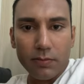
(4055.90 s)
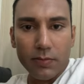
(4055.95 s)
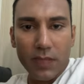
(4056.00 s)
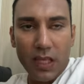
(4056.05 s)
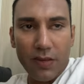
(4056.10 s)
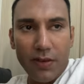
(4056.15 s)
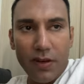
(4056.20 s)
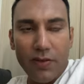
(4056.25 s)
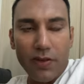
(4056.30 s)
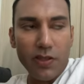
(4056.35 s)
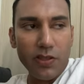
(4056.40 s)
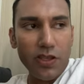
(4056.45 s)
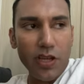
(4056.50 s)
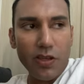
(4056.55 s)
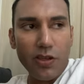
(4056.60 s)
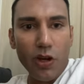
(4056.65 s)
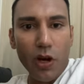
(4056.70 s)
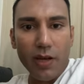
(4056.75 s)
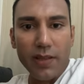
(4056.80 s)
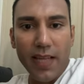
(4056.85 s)
even if it's
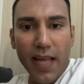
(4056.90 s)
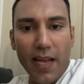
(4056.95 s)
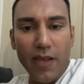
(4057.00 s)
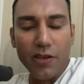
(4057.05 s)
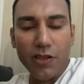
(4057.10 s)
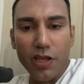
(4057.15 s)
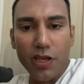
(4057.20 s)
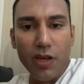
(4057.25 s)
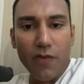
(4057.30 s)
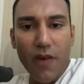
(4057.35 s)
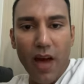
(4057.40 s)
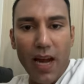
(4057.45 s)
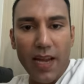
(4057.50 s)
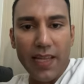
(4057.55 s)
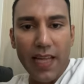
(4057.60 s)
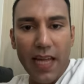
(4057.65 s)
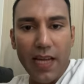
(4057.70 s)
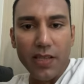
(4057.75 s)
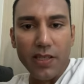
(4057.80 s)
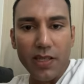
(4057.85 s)
just your attention, your
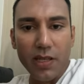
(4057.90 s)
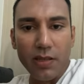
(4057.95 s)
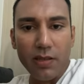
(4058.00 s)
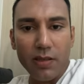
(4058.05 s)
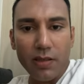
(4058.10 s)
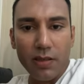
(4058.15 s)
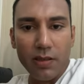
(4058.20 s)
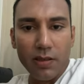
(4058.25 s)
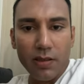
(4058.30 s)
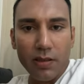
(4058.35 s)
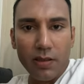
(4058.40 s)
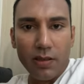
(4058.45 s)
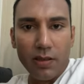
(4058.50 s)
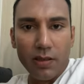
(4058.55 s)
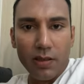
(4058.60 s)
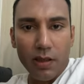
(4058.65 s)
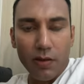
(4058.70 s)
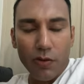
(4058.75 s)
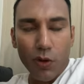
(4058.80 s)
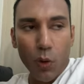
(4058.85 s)
validation.
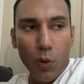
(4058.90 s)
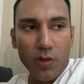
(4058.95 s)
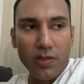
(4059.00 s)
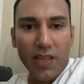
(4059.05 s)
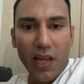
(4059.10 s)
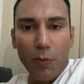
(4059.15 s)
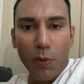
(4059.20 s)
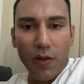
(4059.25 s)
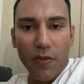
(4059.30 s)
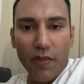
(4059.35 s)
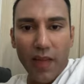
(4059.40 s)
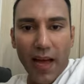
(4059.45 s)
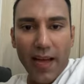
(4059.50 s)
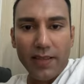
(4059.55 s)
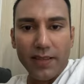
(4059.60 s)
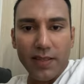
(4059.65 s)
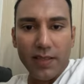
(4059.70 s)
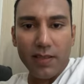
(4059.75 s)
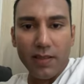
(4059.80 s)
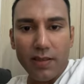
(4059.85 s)
Of course, they want
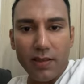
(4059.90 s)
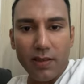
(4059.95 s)
that.